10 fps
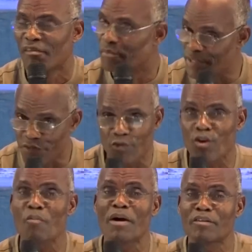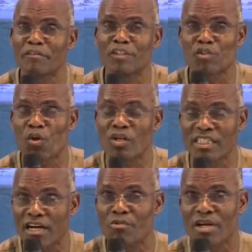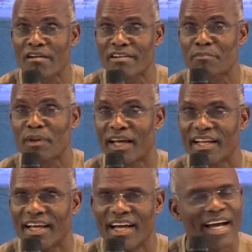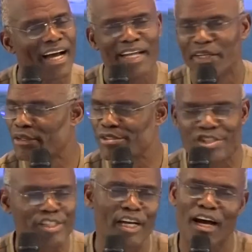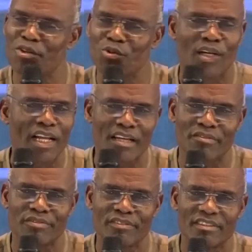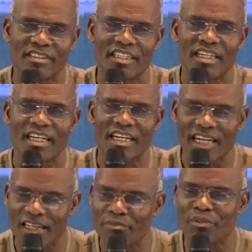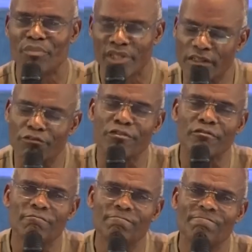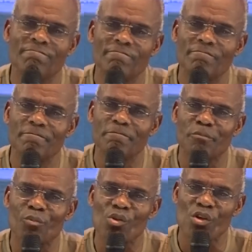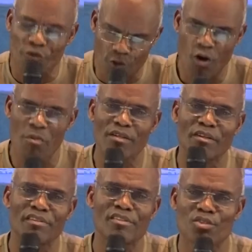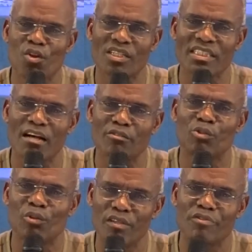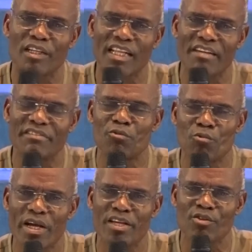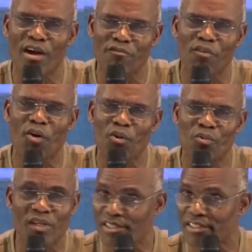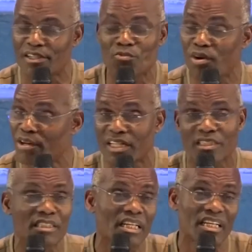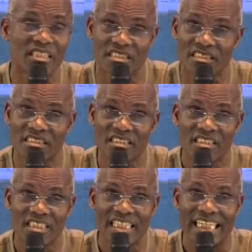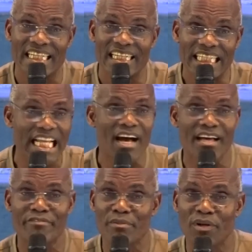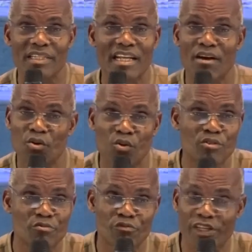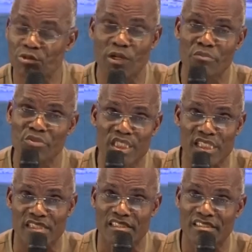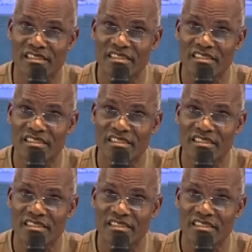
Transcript: But if you come out of this lockdown without a plan, I don't see how your life can be meaningful. If you come out of this lockdown to live your life the way you have all listened, the world has changed. Now everybody now holds virtual meetings.